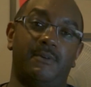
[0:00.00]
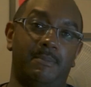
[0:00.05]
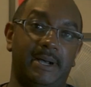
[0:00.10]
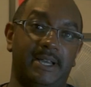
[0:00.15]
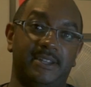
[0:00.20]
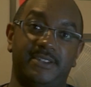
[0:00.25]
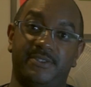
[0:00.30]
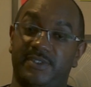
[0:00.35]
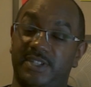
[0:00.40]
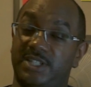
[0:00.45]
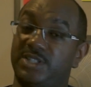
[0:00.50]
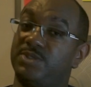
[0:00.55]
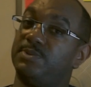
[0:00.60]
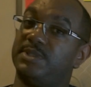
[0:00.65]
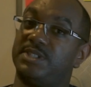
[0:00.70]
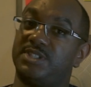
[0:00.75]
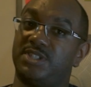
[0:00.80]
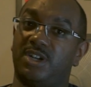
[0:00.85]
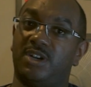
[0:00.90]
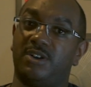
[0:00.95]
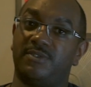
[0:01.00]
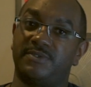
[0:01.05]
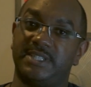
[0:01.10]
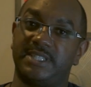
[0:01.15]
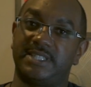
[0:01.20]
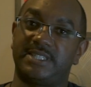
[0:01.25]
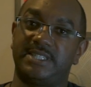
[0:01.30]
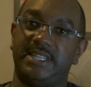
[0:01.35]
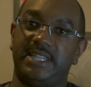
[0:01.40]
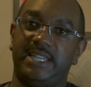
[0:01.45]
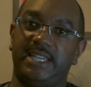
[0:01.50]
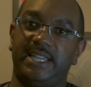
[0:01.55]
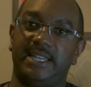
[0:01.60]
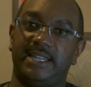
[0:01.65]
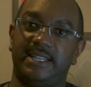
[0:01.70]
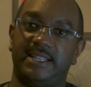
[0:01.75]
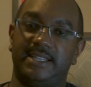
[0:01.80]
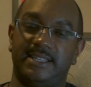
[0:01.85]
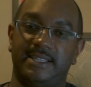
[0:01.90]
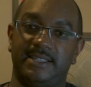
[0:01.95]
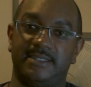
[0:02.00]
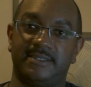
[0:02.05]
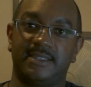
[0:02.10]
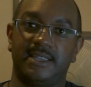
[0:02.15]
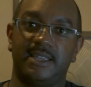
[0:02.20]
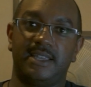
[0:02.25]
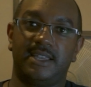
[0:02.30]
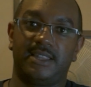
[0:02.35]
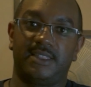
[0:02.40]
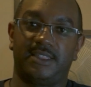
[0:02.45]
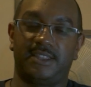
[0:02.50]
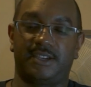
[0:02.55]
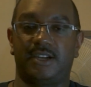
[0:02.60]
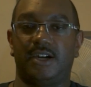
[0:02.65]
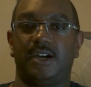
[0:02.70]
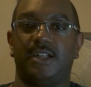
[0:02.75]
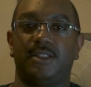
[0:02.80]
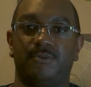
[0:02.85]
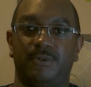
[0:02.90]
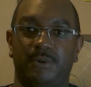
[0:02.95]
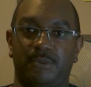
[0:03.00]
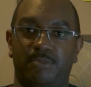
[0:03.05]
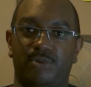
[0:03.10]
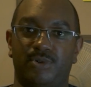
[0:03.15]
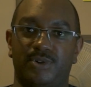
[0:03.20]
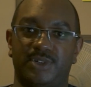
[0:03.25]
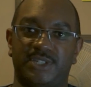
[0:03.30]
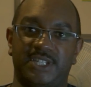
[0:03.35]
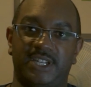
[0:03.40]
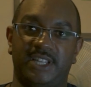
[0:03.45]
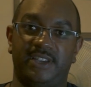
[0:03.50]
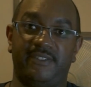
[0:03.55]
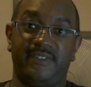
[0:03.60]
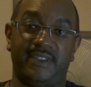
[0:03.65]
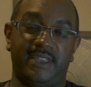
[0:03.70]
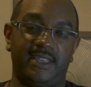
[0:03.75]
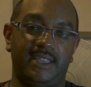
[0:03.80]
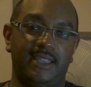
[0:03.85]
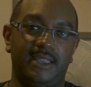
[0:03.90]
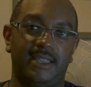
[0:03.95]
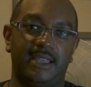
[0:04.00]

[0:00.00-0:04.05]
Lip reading: about DaVinci Resolve 16 is the coloring portion of it.